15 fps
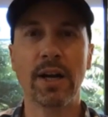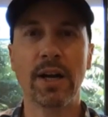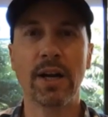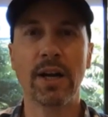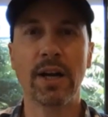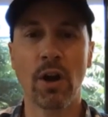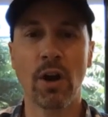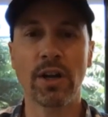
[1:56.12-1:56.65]

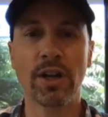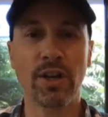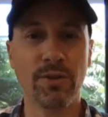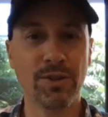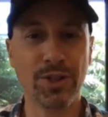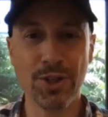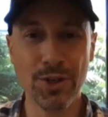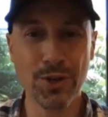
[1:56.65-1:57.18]
start at
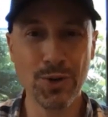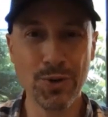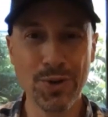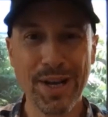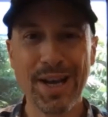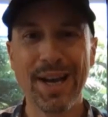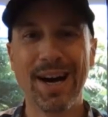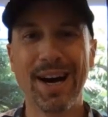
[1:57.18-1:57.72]
Q2,
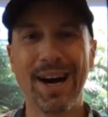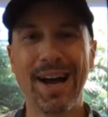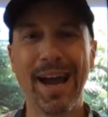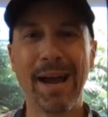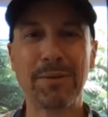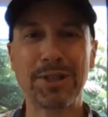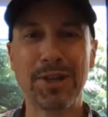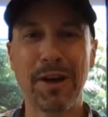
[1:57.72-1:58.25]

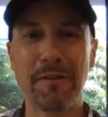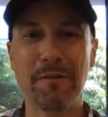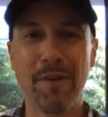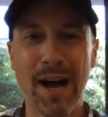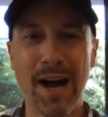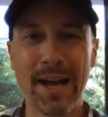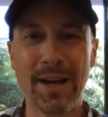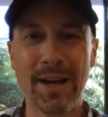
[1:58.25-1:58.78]
Amazon
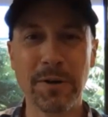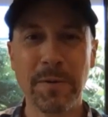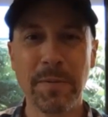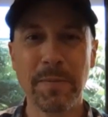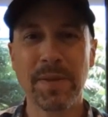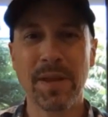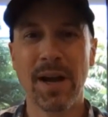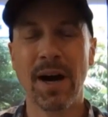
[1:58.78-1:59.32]
Fire.
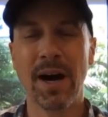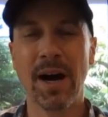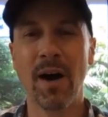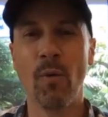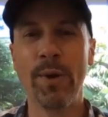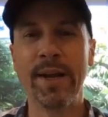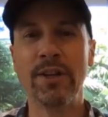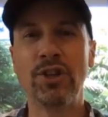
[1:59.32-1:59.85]

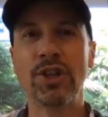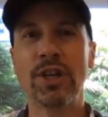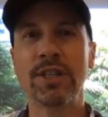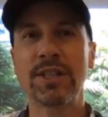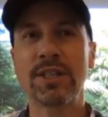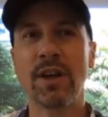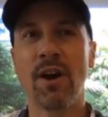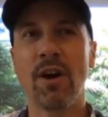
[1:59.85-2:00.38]
We
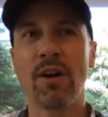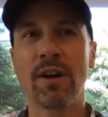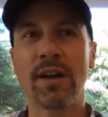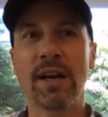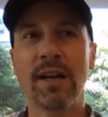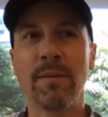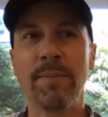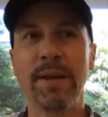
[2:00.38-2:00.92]
just are
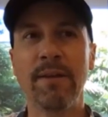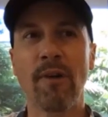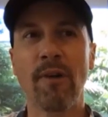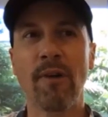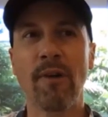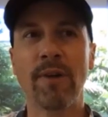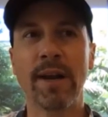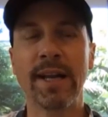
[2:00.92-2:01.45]
going to be
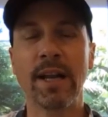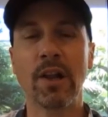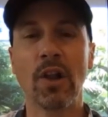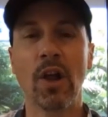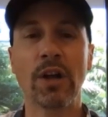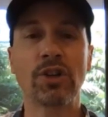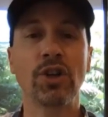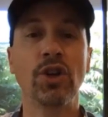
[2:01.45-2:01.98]
ready to
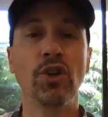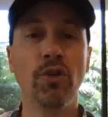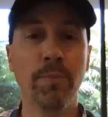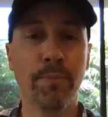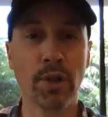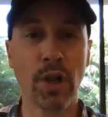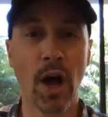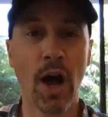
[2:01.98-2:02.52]
launch a new
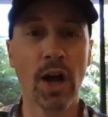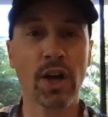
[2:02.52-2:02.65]
block